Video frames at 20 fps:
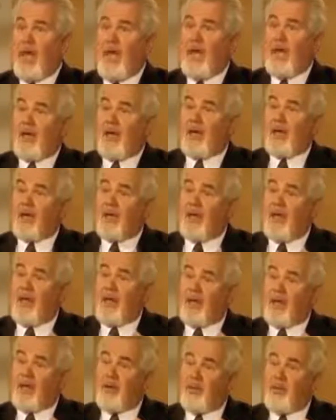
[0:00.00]
And
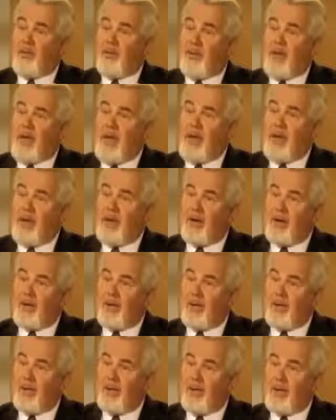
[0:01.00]
they
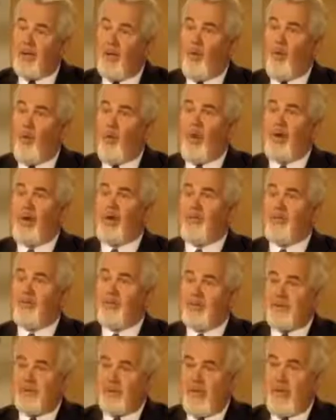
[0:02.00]
compared one of
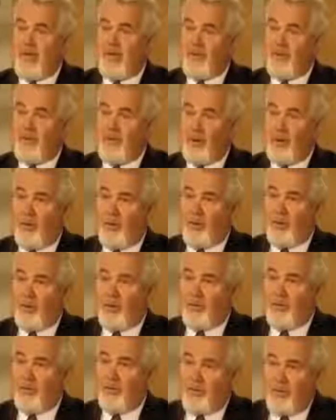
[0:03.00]
the
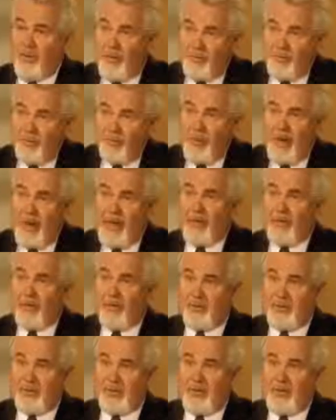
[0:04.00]
xanthones from the
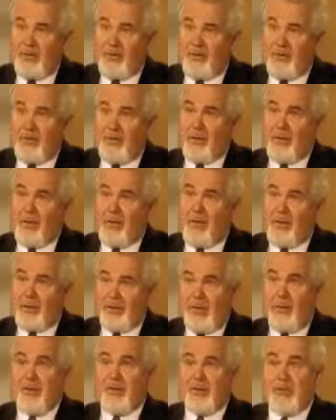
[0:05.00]
mangosteen, a
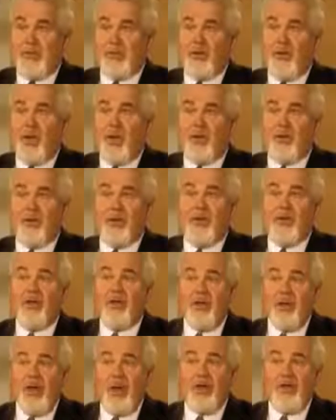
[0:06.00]
substance called
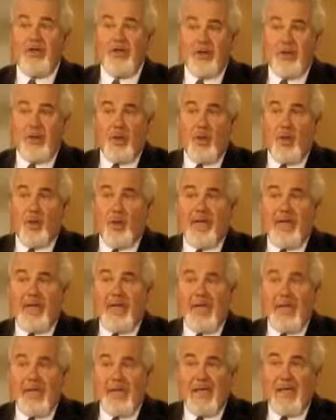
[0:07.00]
garcinone
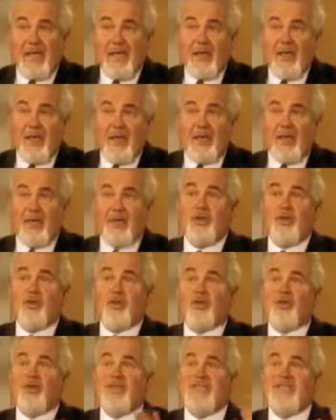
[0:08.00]
E,
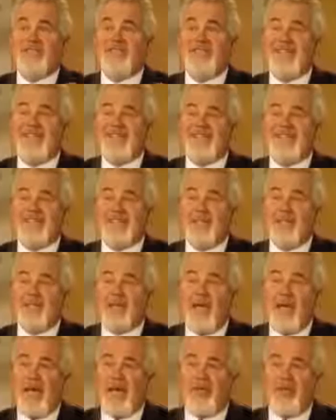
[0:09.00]
to six
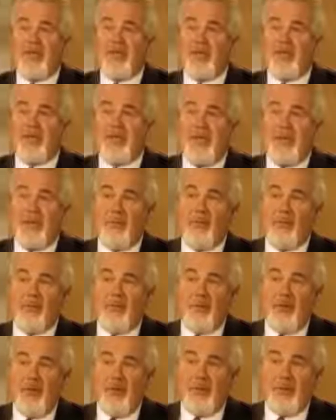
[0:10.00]
cancer
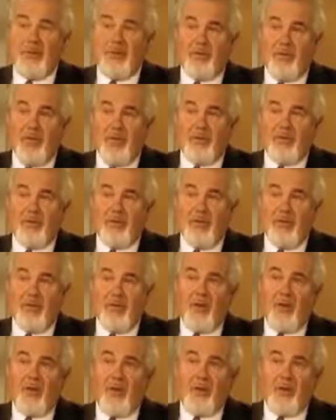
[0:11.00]
chemotherapy drugs,
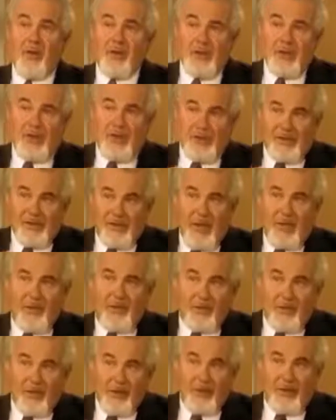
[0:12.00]
which are
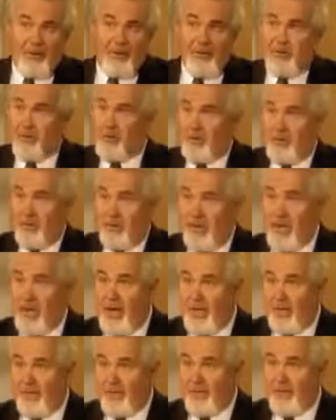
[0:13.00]
standardly used
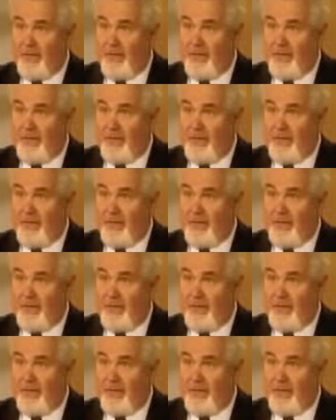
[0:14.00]
today.